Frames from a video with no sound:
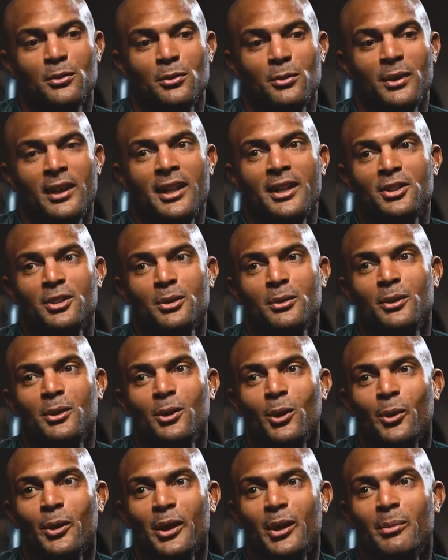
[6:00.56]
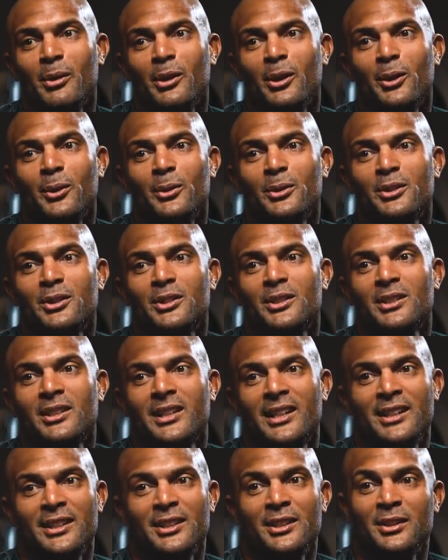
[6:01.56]
of relationship with your goalkeeper coach,
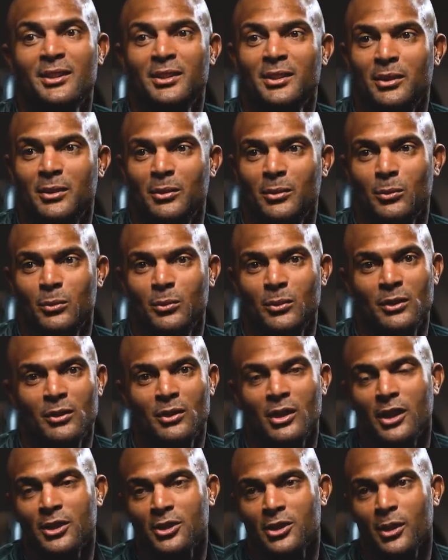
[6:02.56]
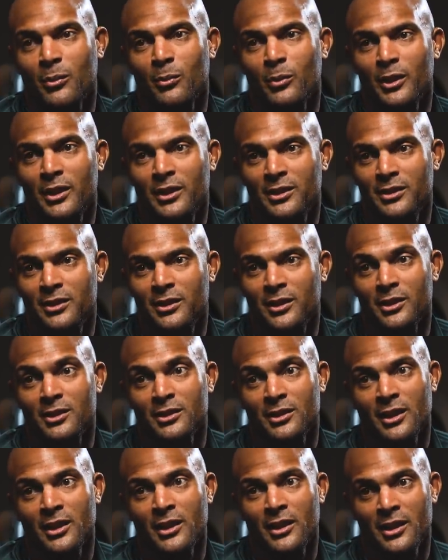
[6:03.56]
and you've got John Ruddy
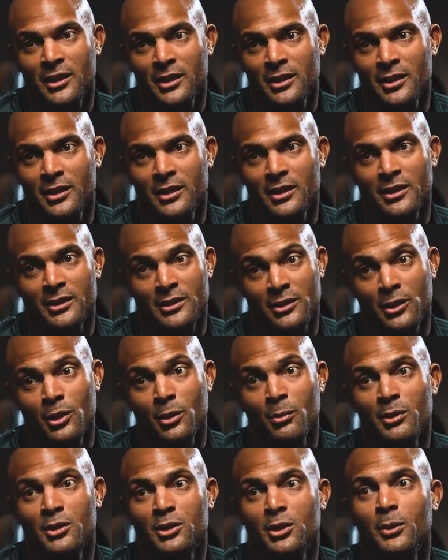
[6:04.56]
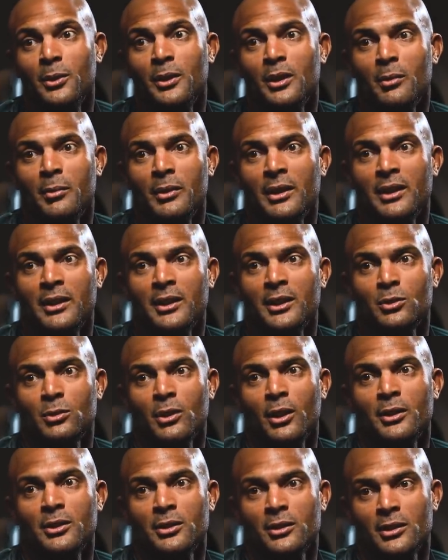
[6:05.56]
as your number 2 at the minute as
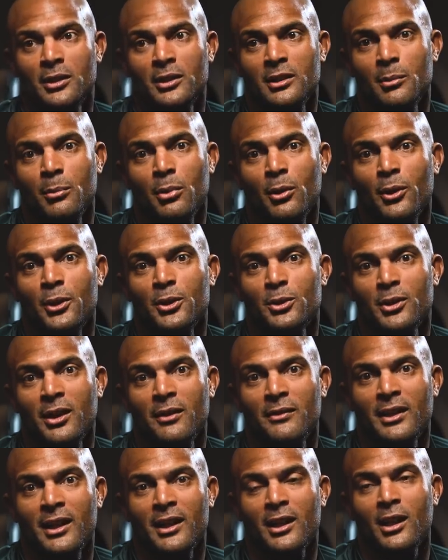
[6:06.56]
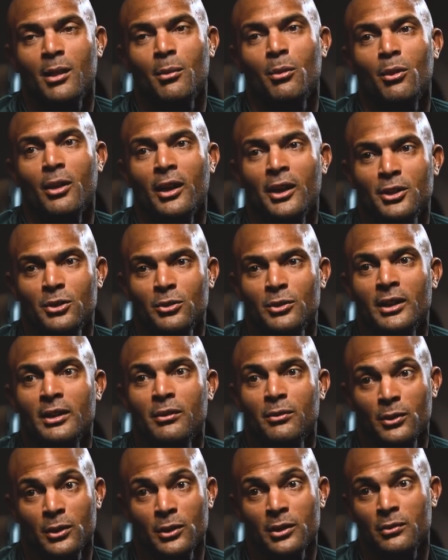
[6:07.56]
well. It's important to have that camaraderie
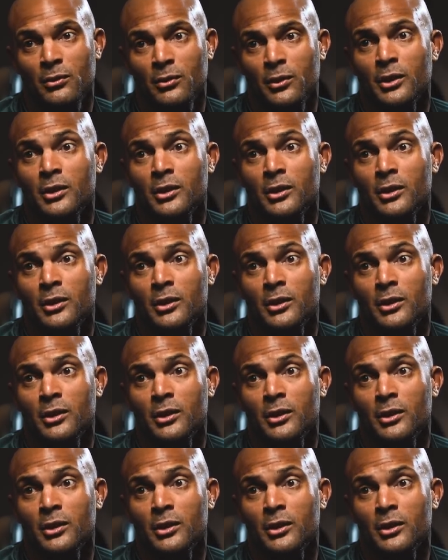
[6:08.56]
for